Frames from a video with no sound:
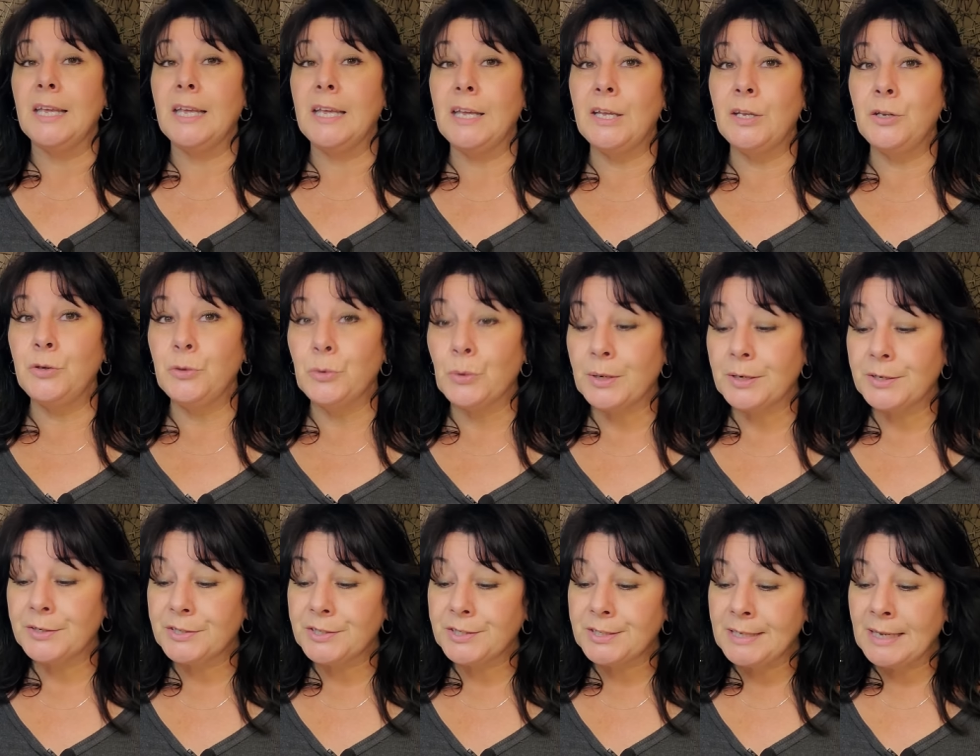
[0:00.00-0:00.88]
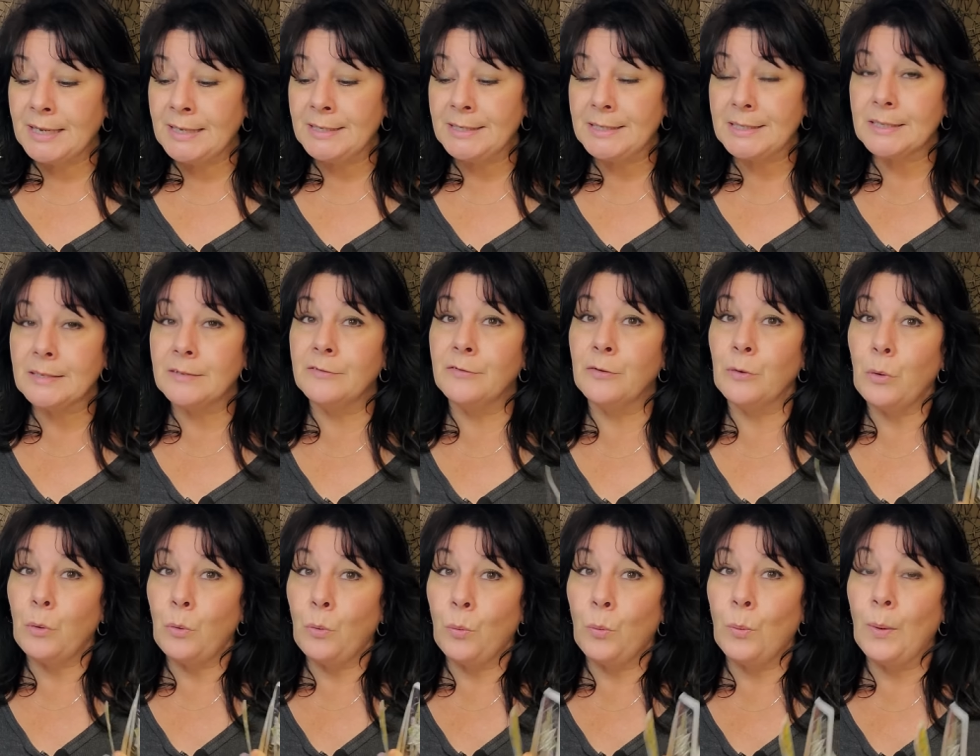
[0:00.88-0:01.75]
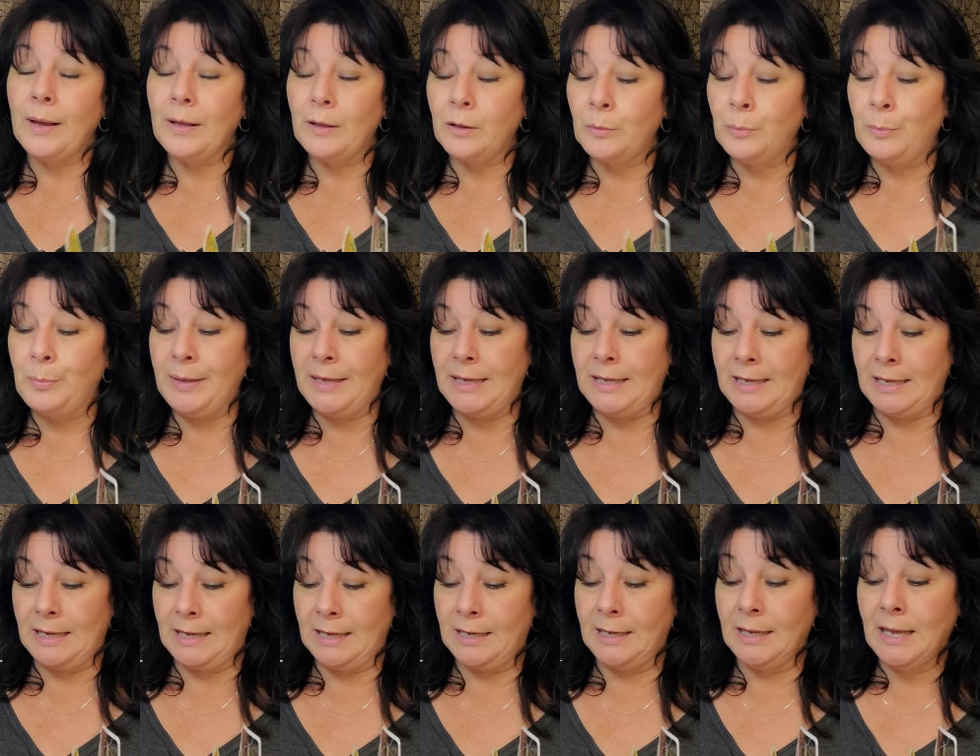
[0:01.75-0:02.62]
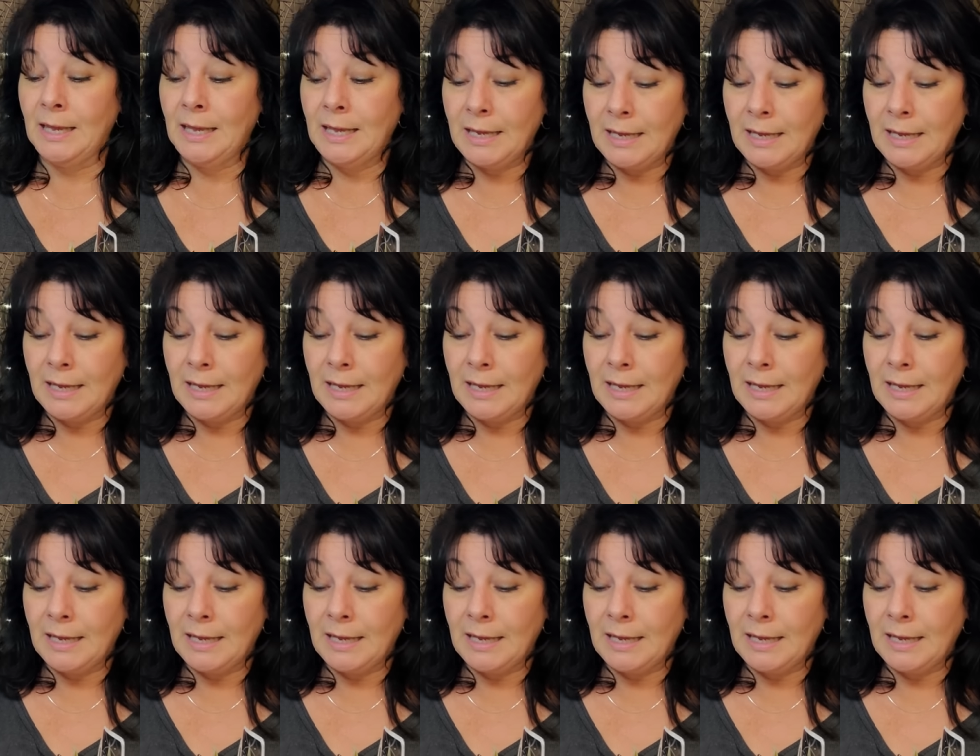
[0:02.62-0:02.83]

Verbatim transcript: in your sense of well-being